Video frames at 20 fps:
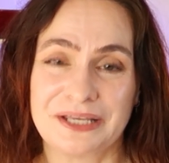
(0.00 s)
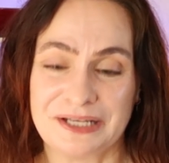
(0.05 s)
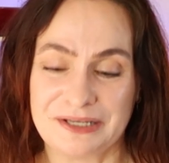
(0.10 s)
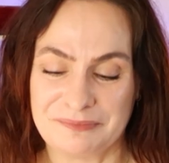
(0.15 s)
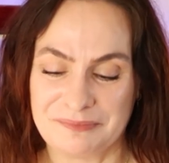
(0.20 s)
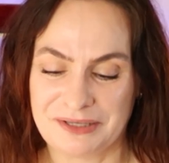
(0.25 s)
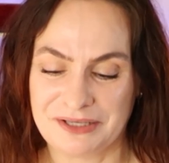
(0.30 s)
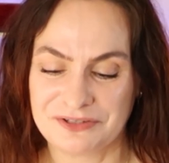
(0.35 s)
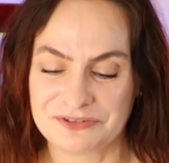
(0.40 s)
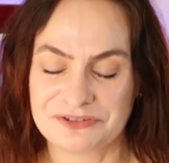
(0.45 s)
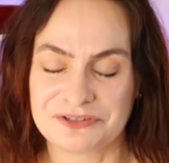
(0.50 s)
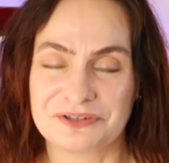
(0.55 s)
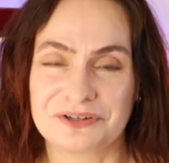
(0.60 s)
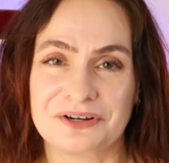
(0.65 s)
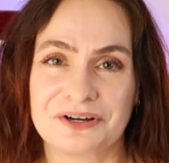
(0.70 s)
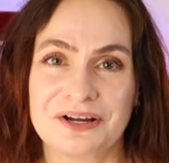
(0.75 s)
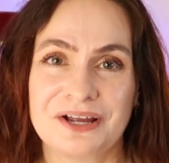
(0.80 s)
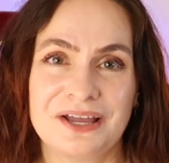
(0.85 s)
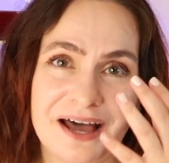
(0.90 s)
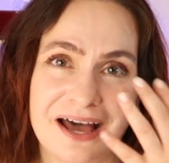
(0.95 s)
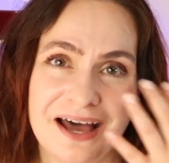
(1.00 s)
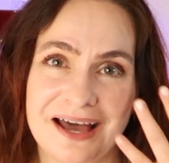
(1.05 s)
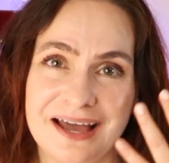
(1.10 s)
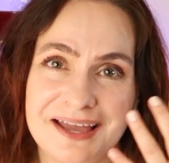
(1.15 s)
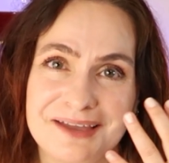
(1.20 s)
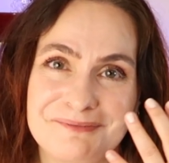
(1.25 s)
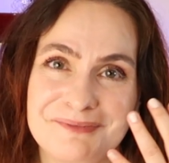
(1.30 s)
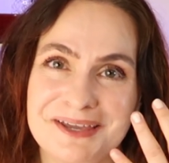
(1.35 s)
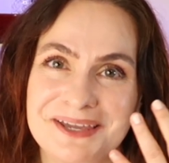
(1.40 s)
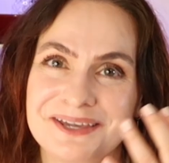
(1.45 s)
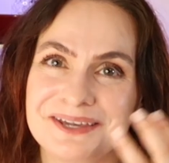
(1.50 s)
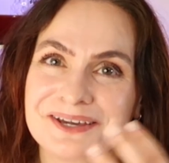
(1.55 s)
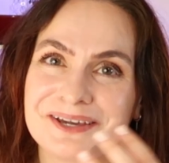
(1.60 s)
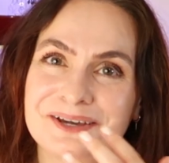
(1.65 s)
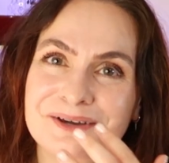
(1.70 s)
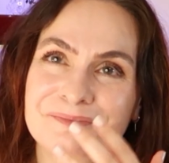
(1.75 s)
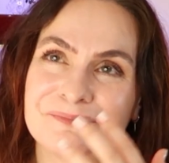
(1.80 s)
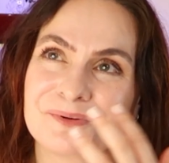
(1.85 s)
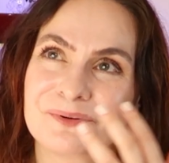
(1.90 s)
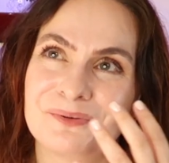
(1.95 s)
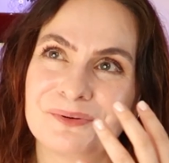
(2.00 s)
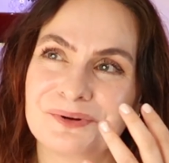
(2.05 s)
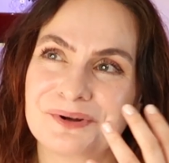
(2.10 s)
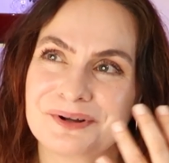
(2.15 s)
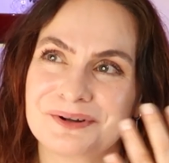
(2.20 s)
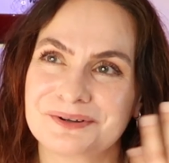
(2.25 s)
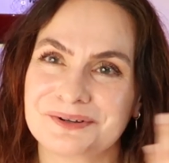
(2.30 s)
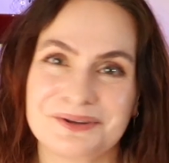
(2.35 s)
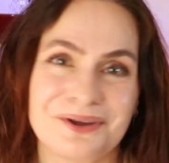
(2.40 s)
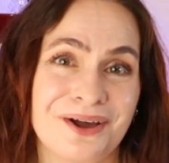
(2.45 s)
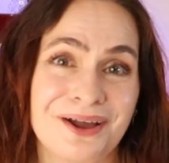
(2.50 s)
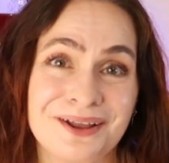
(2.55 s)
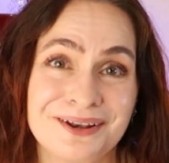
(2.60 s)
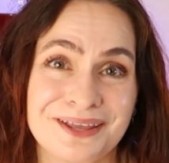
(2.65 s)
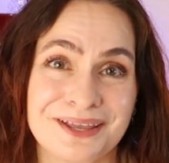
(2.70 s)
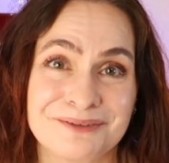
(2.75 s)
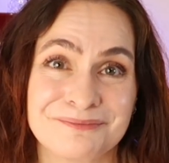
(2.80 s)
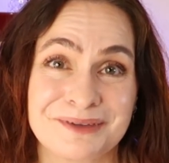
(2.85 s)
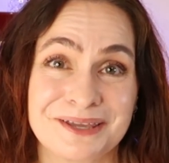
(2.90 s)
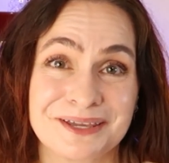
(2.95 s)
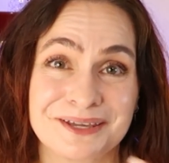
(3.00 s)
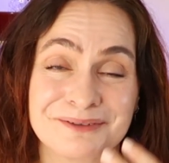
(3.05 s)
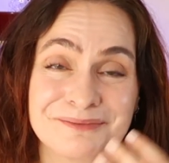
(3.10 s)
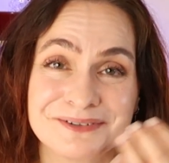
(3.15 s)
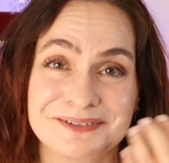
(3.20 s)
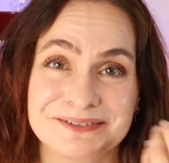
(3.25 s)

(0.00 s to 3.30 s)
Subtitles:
and it makes your eye makeup or non-eye makeup,